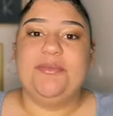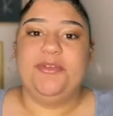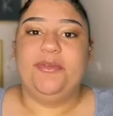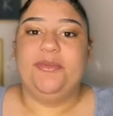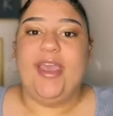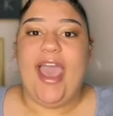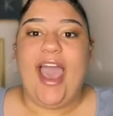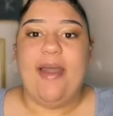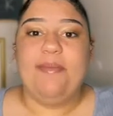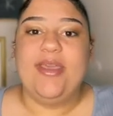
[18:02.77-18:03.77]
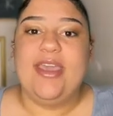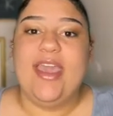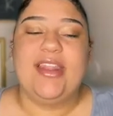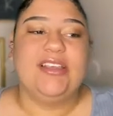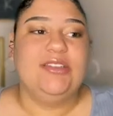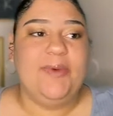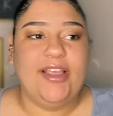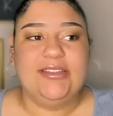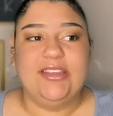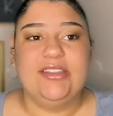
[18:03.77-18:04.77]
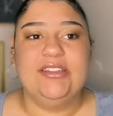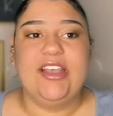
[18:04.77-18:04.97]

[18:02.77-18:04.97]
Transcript: you're supposed to be happy and expectant